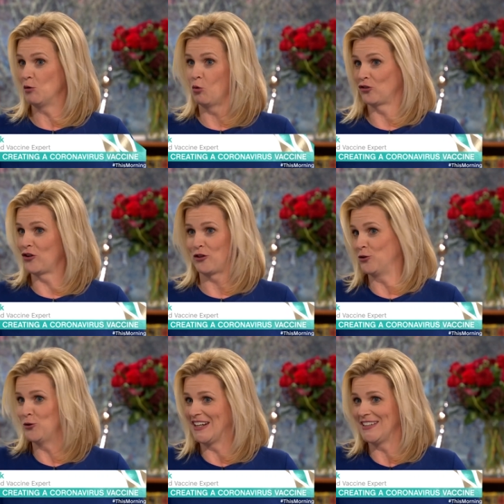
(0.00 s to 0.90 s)
it wasn't
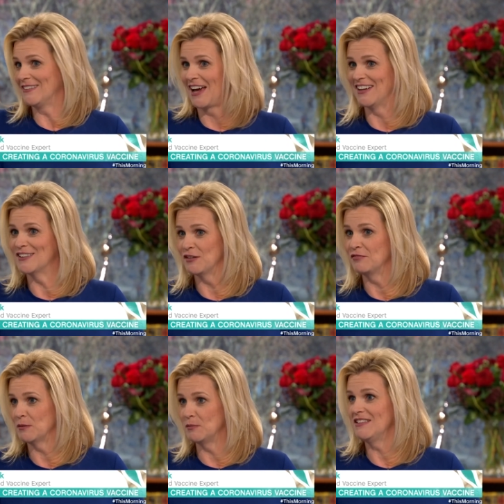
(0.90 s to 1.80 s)
through any
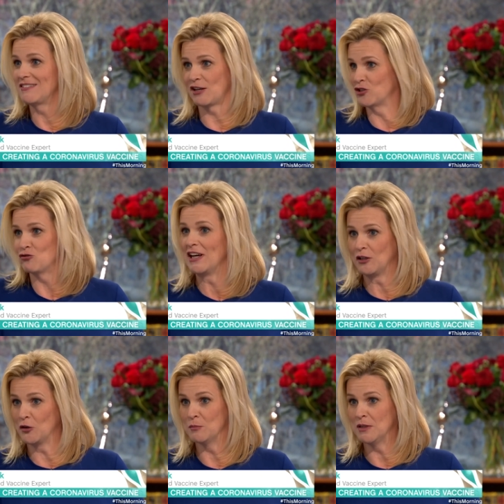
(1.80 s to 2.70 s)
scientific means. I just read it
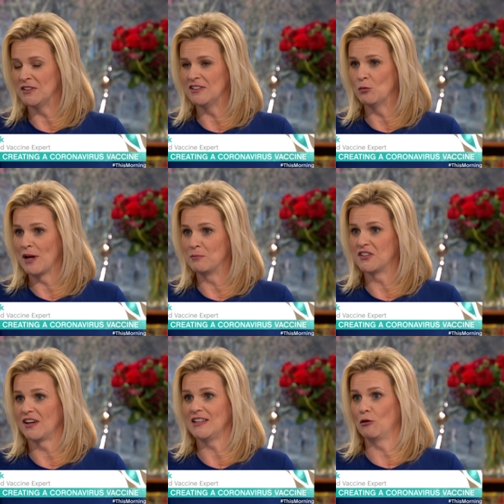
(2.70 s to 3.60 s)
on the BBC
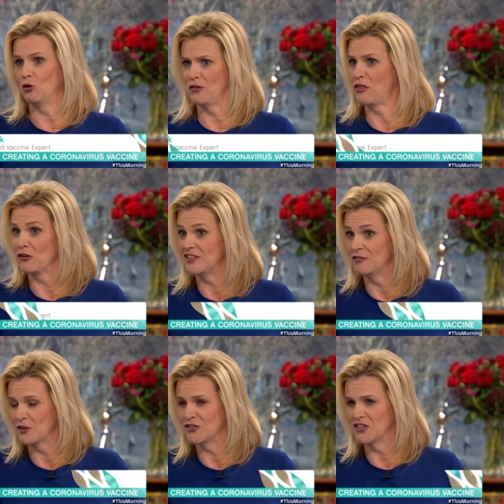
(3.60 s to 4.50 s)
website on the
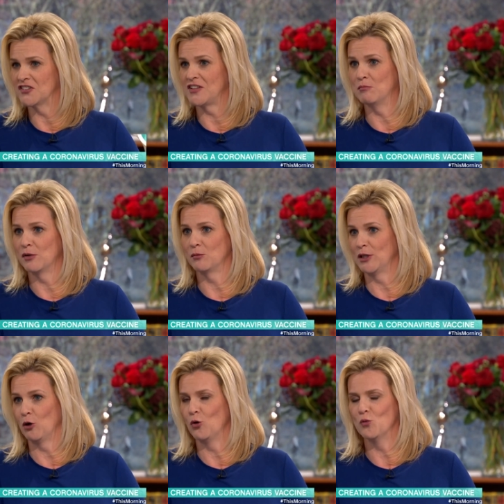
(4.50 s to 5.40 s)
31st of December
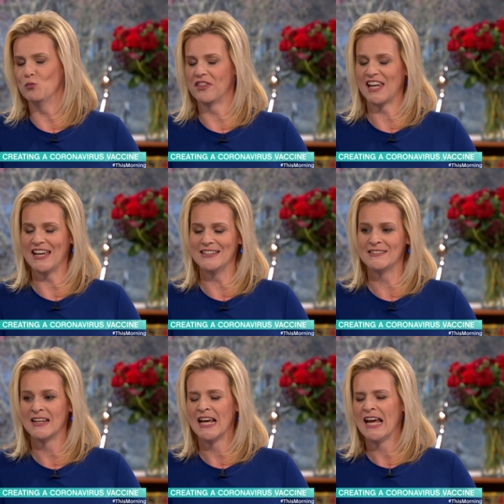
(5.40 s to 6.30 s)
when at home with the
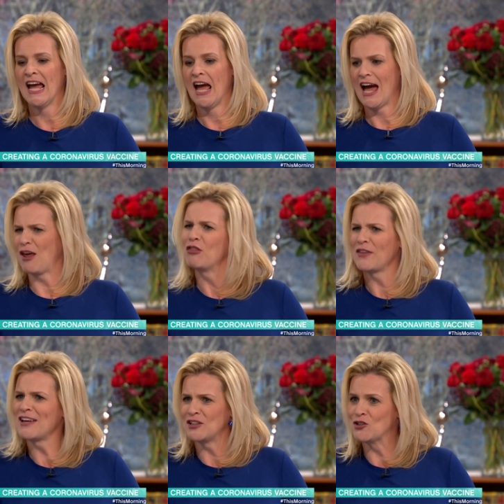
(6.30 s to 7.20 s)
kids. And I thought
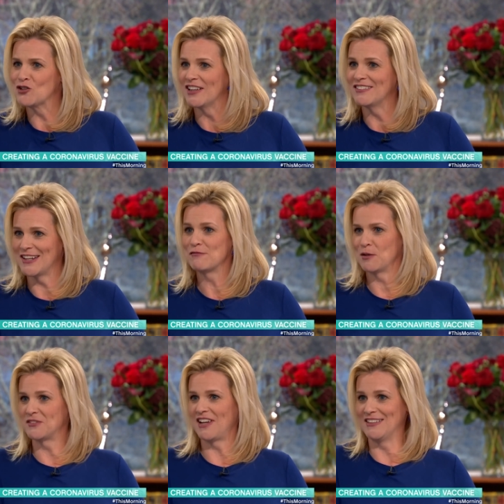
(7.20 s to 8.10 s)
that's interesting
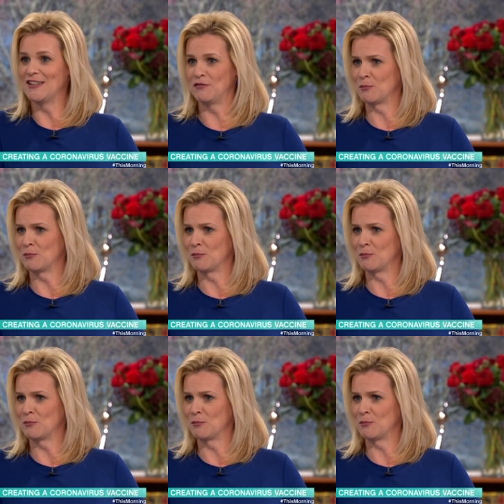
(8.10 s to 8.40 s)
from a scientific